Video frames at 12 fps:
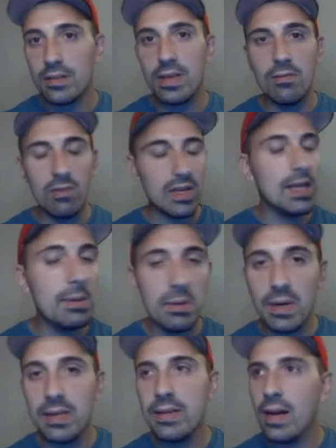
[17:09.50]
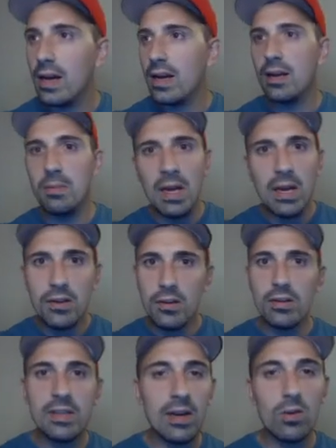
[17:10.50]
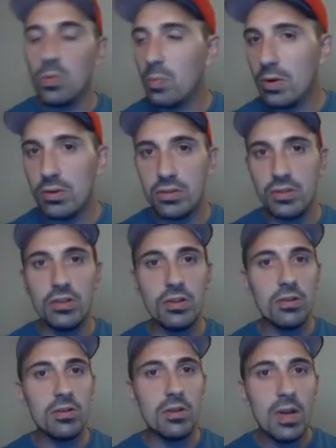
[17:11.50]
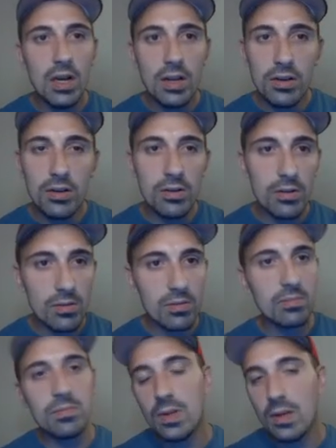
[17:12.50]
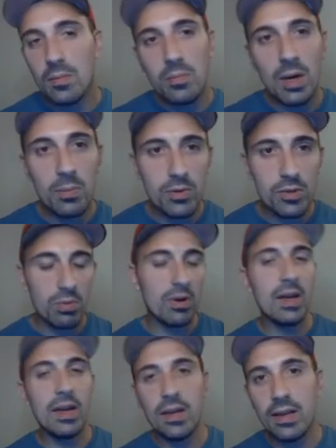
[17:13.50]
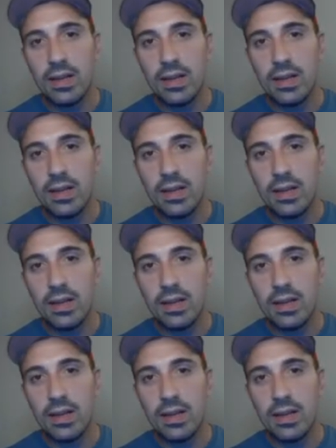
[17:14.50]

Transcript: saying, "Reclaiming my time, you're a terrible person, you're pepper spraying